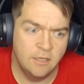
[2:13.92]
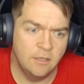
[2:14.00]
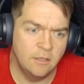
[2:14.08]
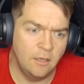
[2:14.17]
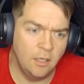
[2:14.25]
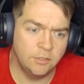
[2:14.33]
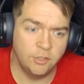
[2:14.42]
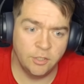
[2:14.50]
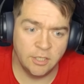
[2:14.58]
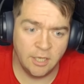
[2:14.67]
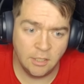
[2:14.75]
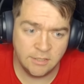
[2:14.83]
under
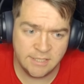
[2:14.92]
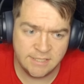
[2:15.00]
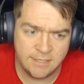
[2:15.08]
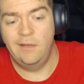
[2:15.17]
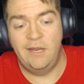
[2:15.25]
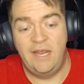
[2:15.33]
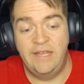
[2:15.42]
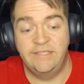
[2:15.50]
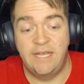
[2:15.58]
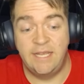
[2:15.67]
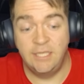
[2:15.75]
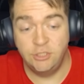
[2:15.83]
Gigante Secret, and
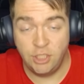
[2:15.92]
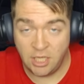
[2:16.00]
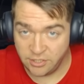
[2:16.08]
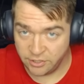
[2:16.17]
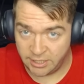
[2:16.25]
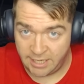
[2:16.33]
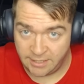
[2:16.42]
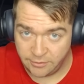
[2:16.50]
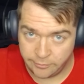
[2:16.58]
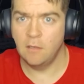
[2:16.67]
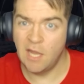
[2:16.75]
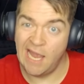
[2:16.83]
take another
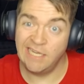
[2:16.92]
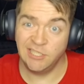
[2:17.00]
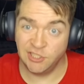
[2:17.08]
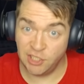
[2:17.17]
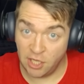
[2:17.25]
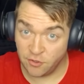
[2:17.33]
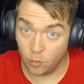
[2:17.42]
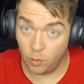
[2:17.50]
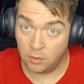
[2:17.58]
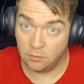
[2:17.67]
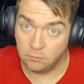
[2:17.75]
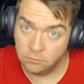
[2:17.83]
gander. And another
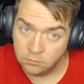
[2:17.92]
one.